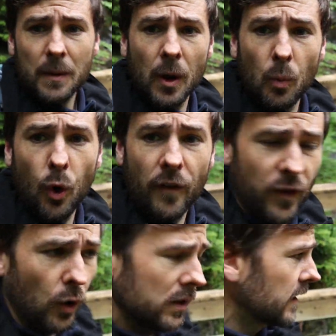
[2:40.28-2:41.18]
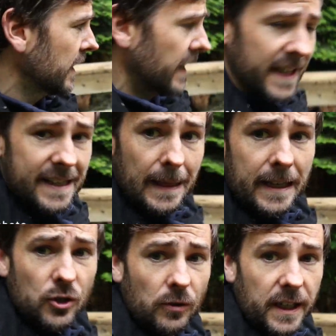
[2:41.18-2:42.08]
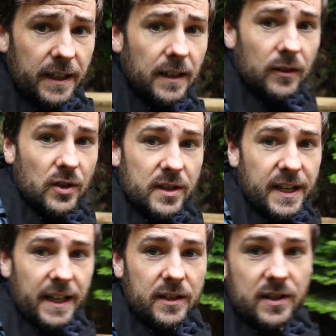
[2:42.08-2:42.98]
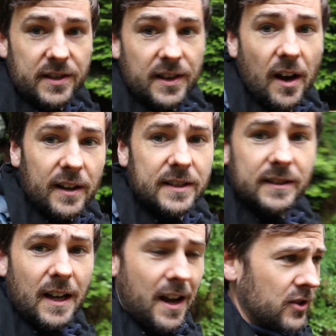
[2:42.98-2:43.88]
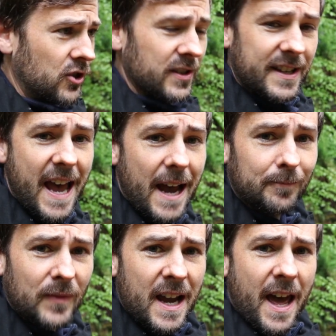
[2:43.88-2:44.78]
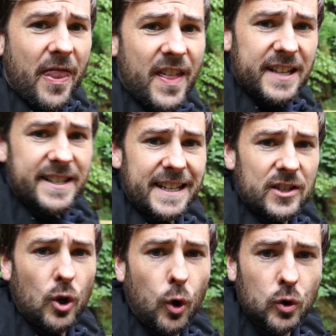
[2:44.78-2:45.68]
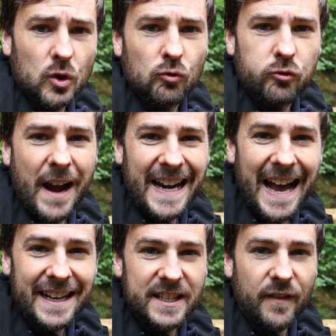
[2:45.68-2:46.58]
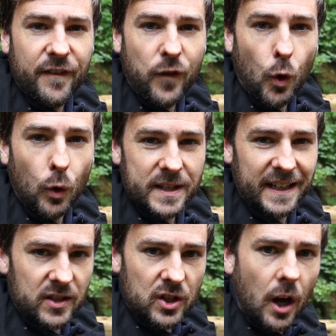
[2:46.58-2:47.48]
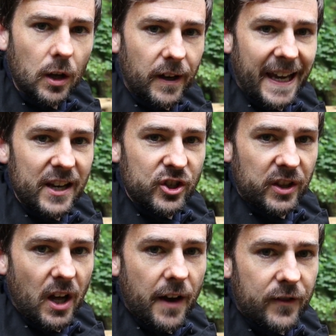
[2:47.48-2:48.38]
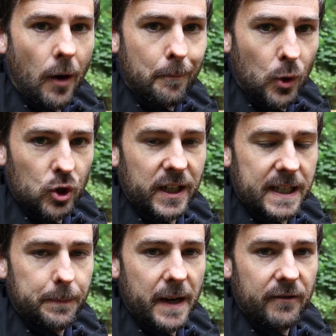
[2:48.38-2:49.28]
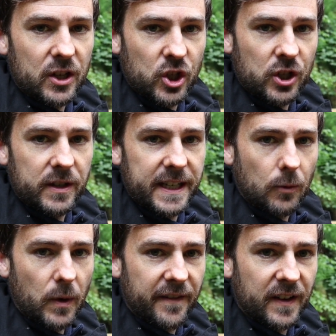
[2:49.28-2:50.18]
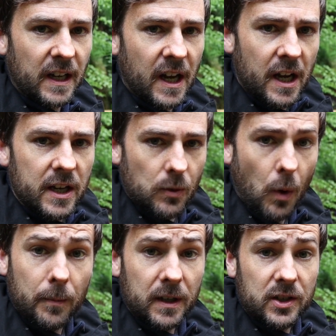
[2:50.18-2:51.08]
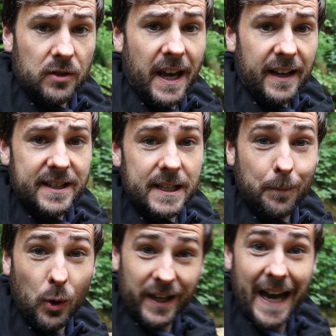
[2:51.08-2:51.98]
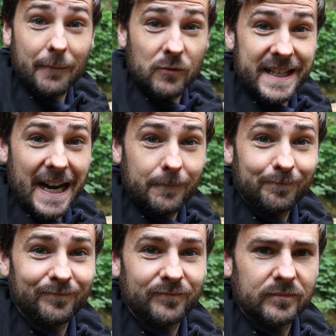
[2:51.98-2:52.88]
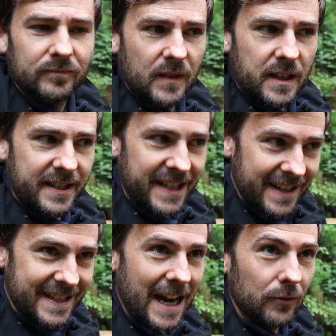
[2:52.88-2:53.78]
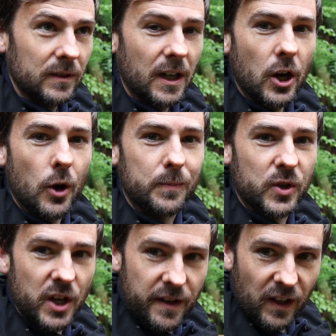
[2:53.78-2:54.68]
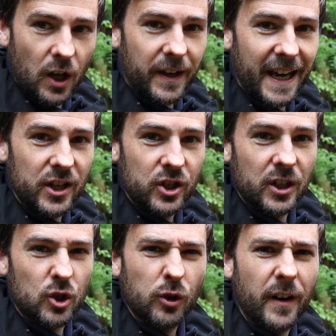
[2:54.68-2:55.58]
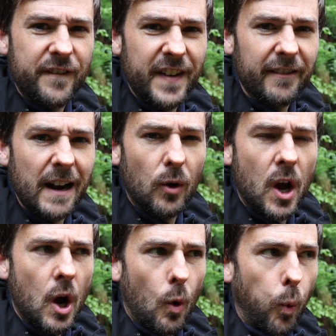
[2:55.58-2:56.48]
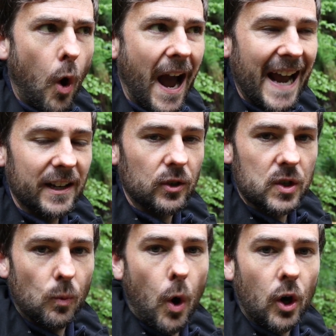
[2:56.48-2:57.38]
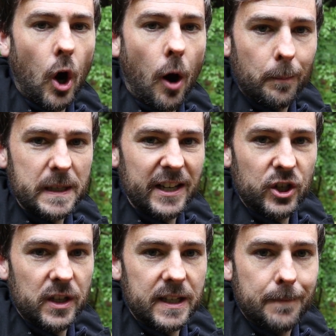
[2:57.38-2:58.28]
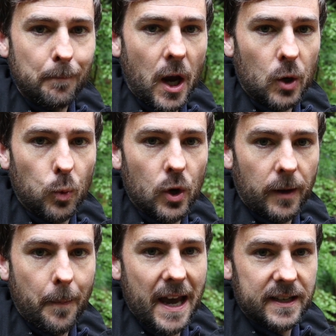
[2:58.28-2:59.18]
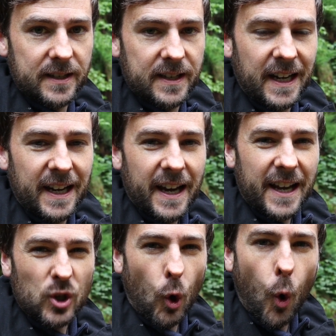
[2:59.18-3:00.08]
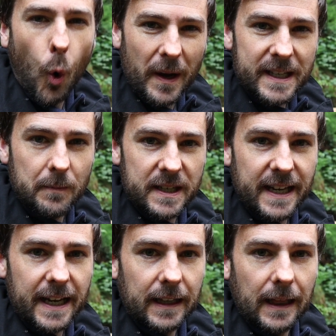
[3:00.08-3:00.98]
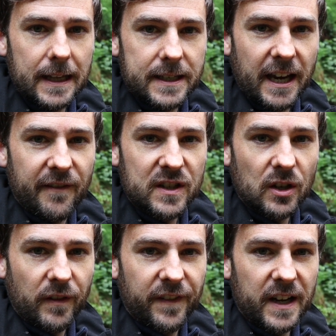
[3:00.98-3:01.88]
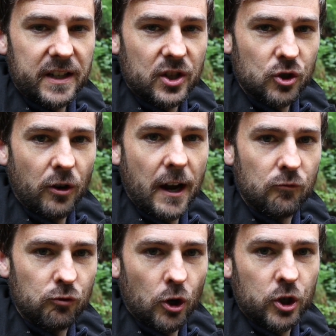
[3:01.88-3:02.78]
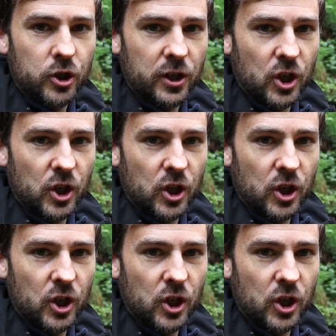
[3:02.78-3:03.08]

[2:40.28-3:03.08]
my waterfall is literally, I'll just take you to the side, just there. This is called Renasce Falls, and it's not a location that I've got much experience shooting with. So what I'm going to do next is put the camera down, sit down, observe the location and try and figure out what angles and what compositions might work best. It's always a mistake in landscape photography to try and rush your